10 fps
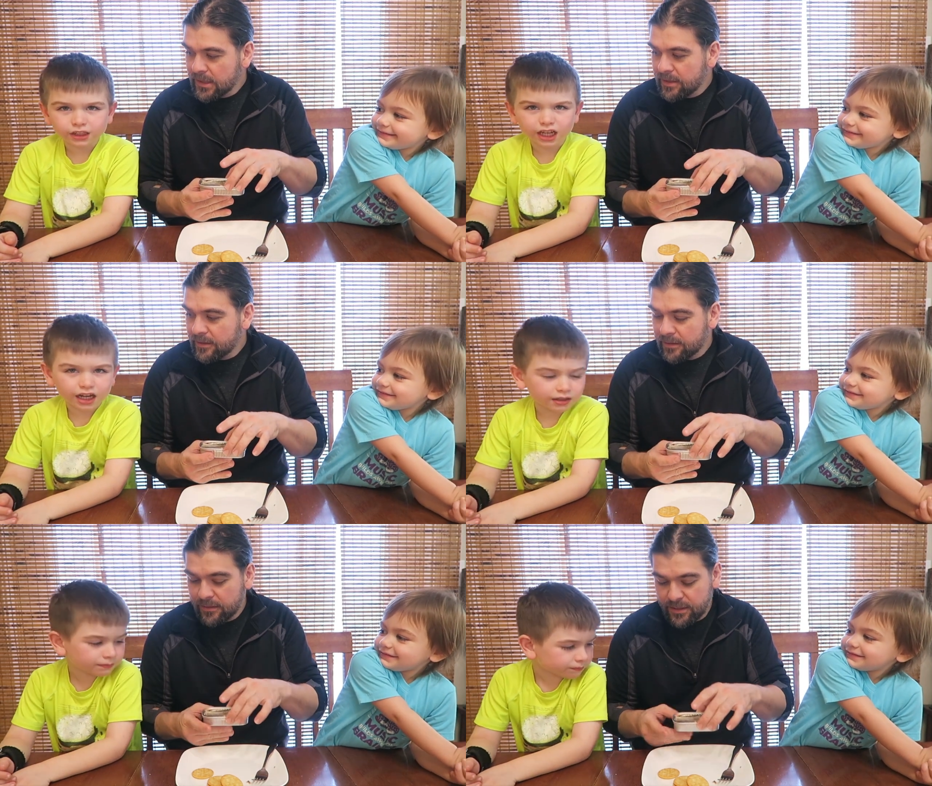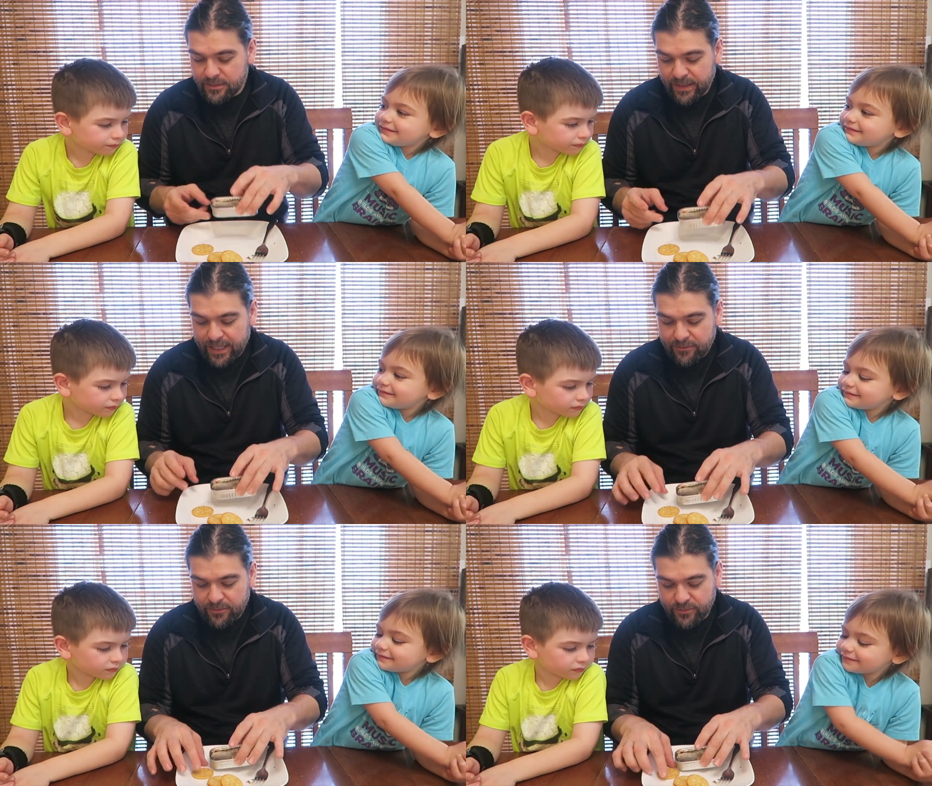Speaker 1: Yeah. It's
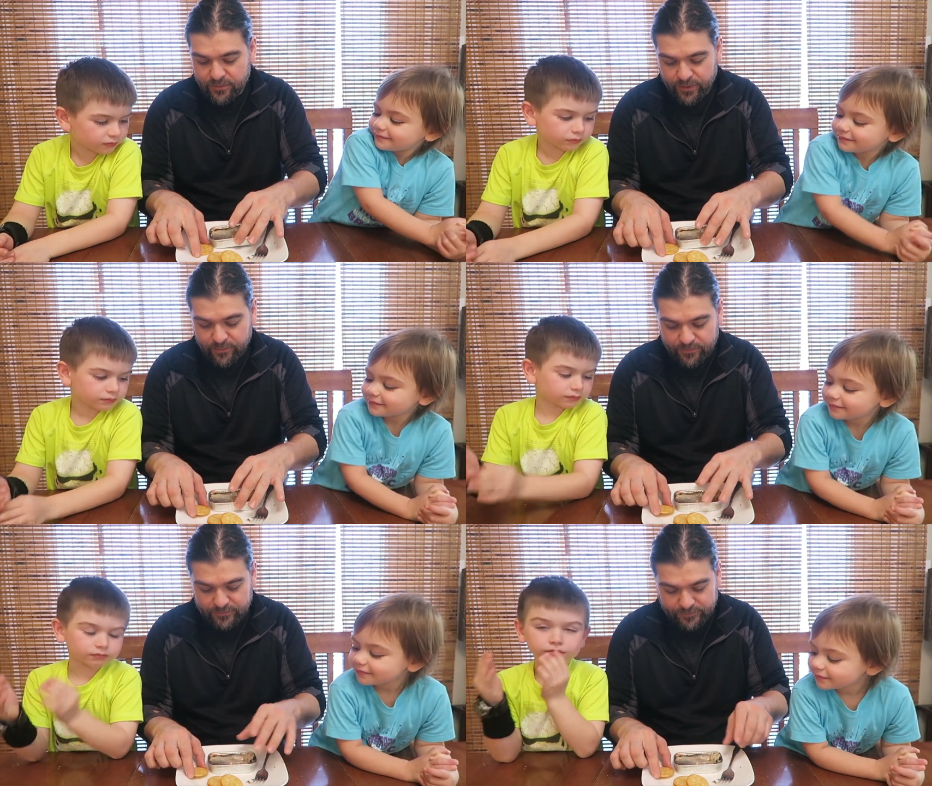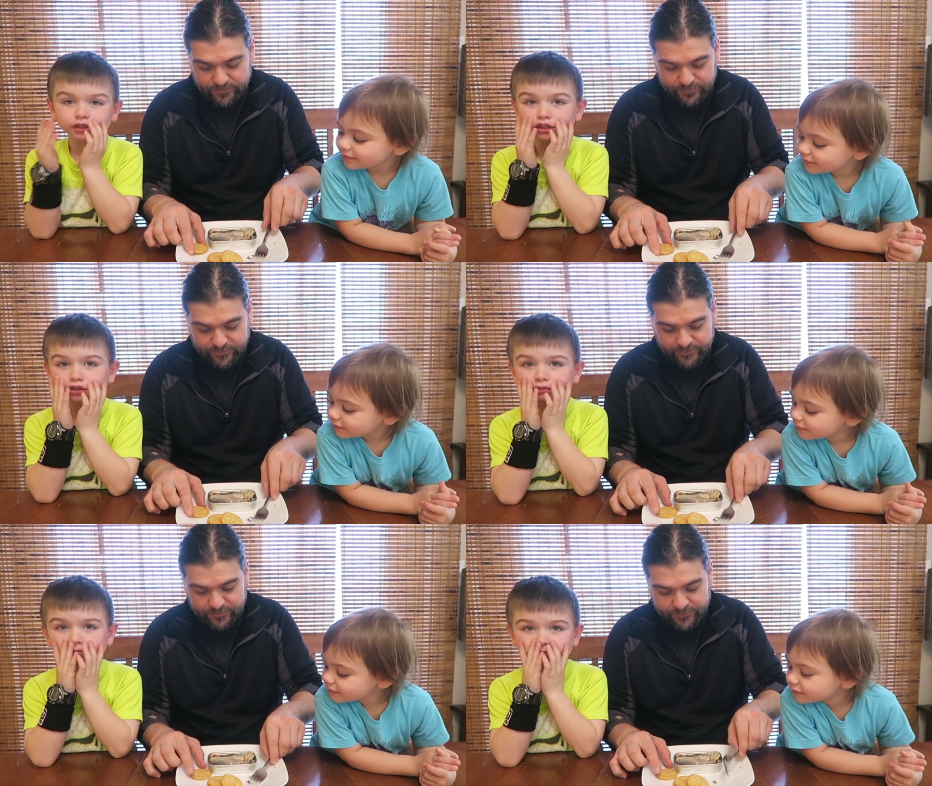bad? Or do you go?
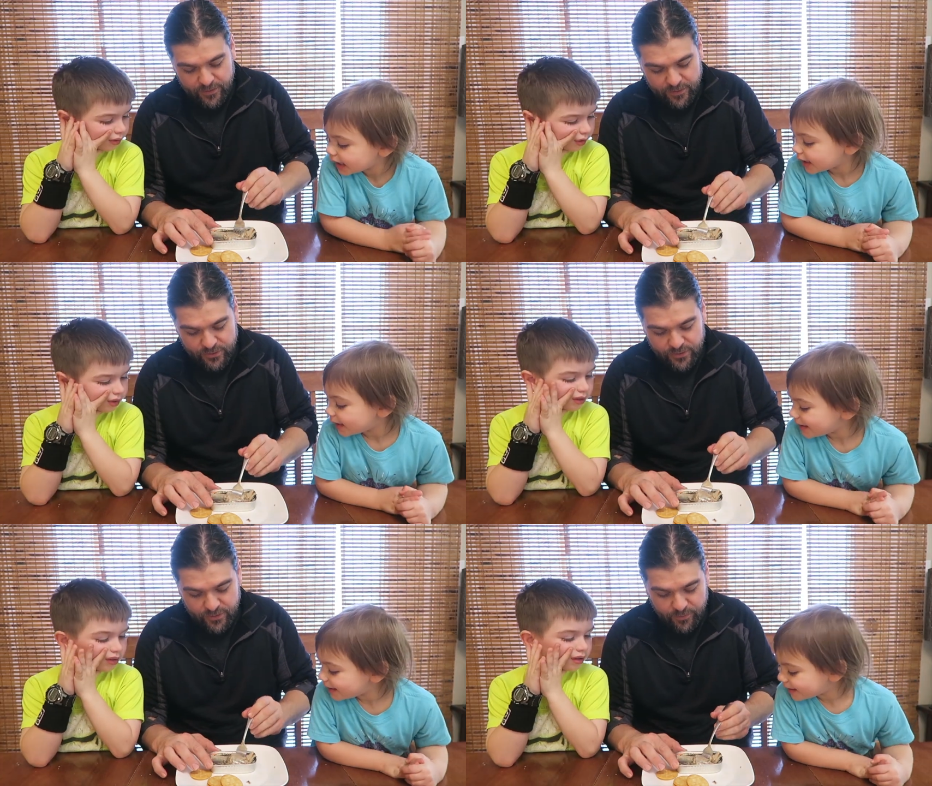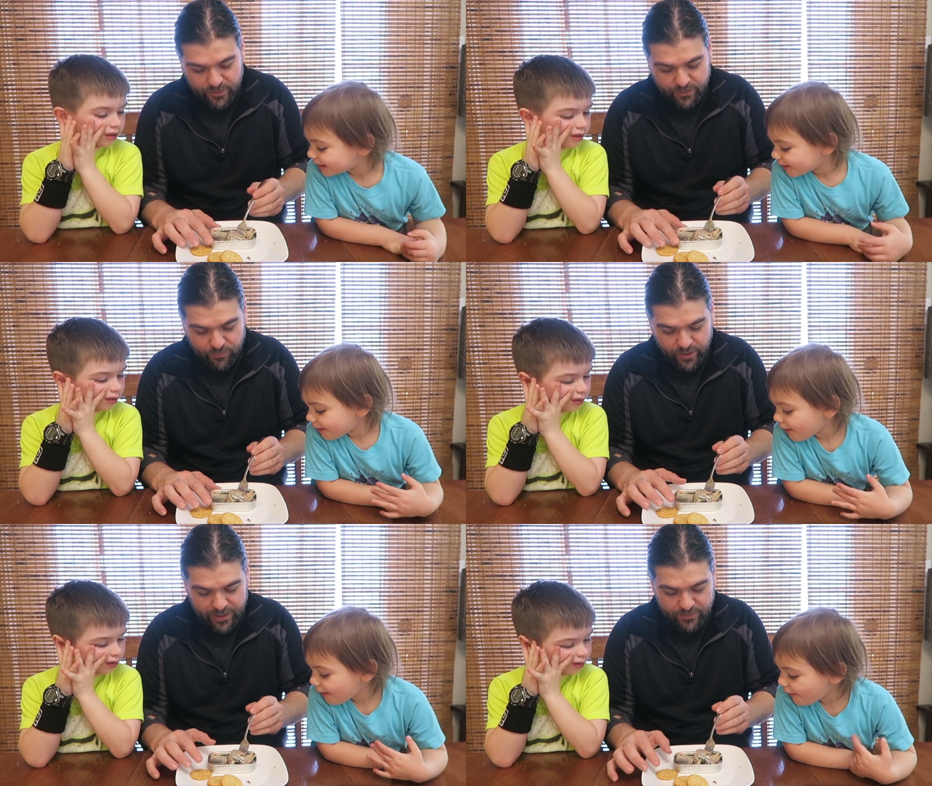Because you know I'm going to
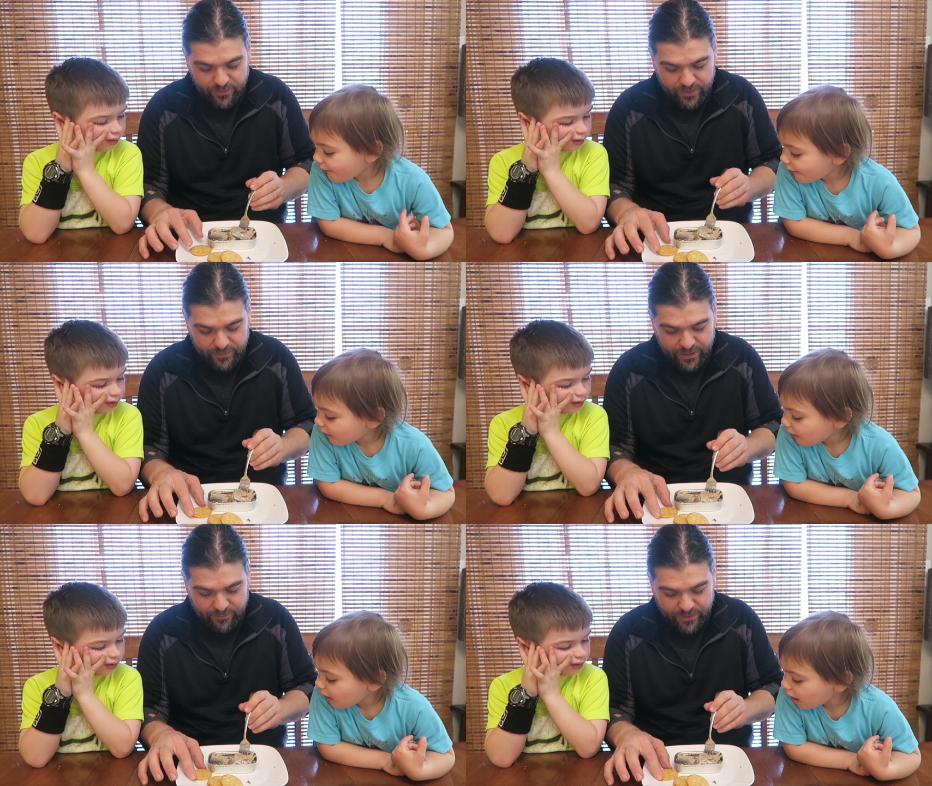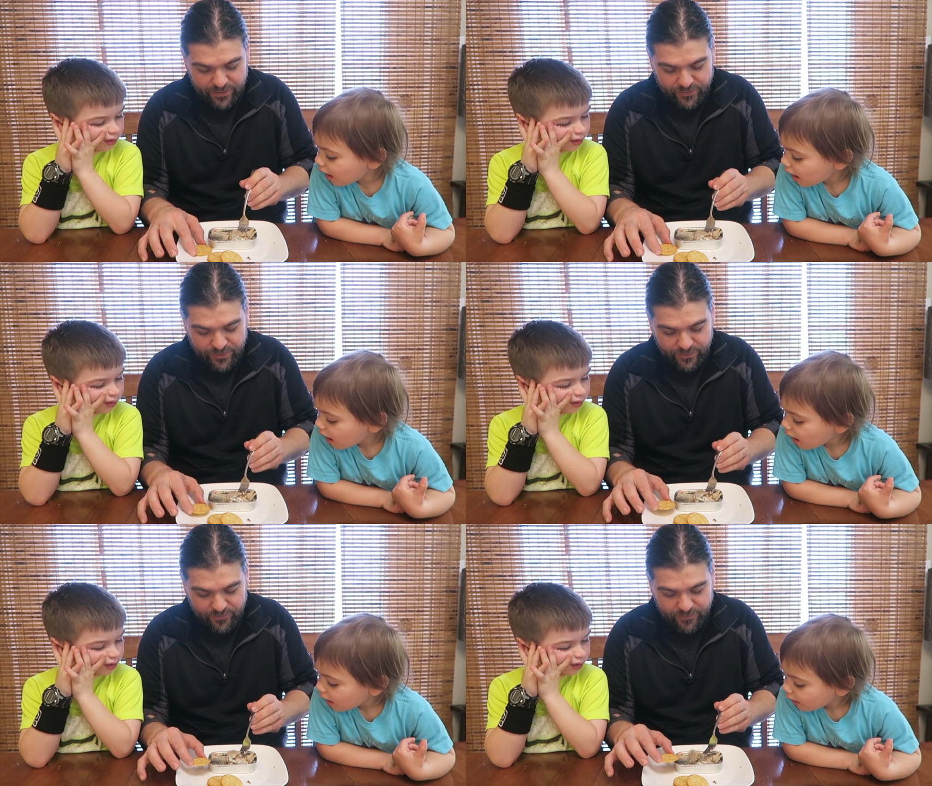bribe you in about a minute
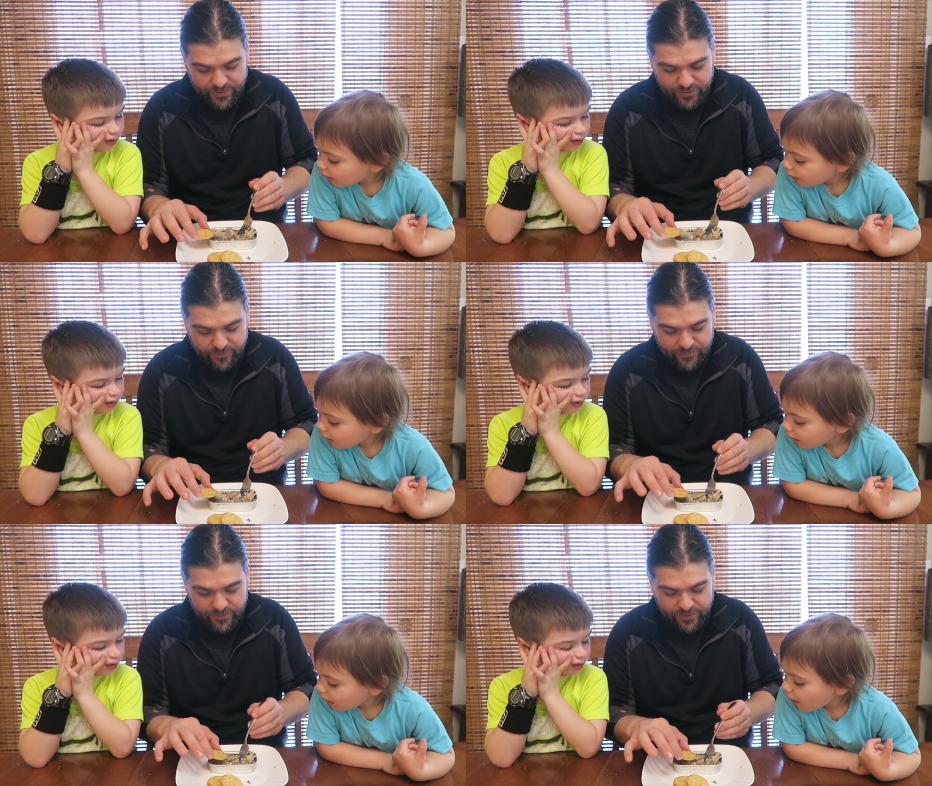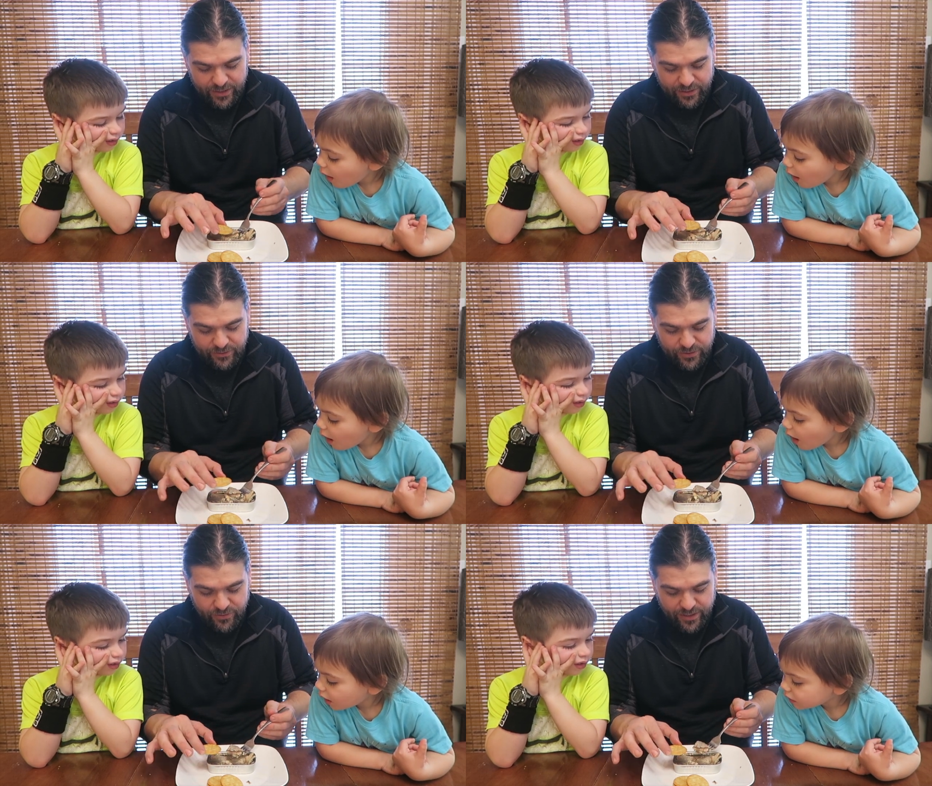or two to, to
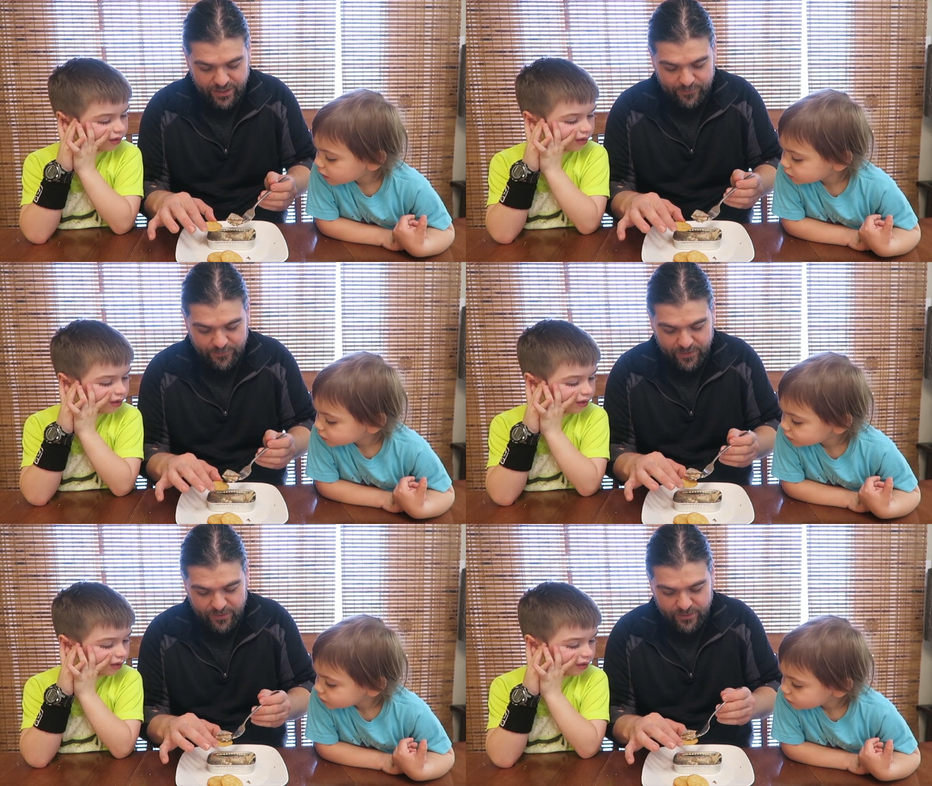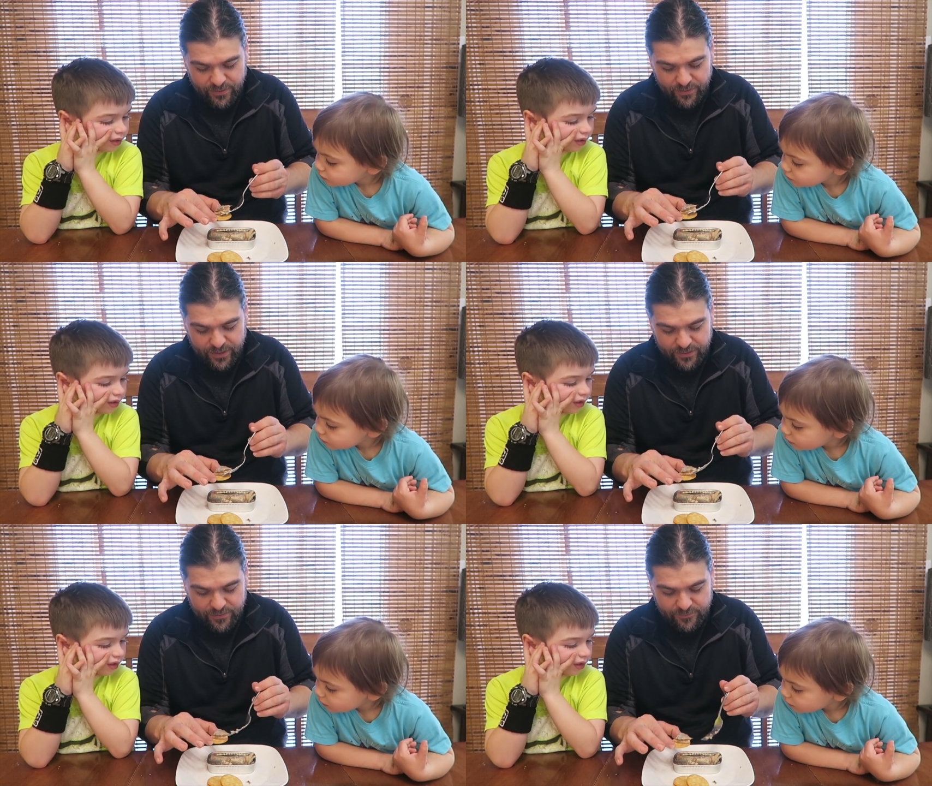actually try sardines.